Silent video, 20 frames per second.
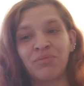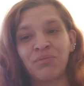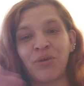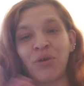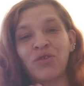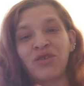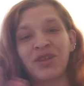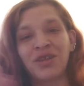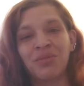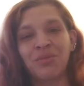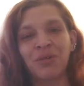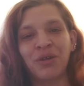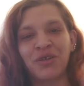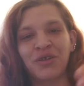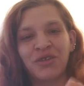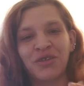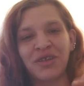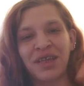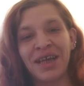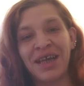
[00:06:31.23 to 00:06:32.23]
both of the
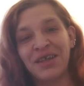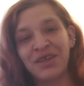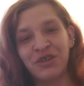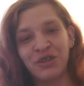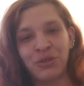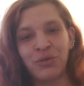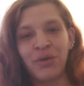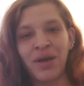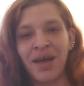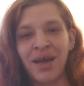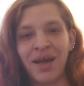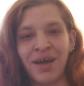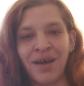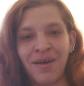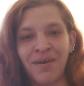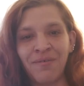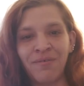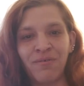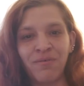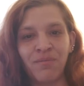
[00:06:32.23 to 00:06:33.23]
brothers that I do
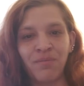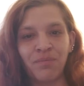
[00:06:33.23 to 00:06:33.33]
have,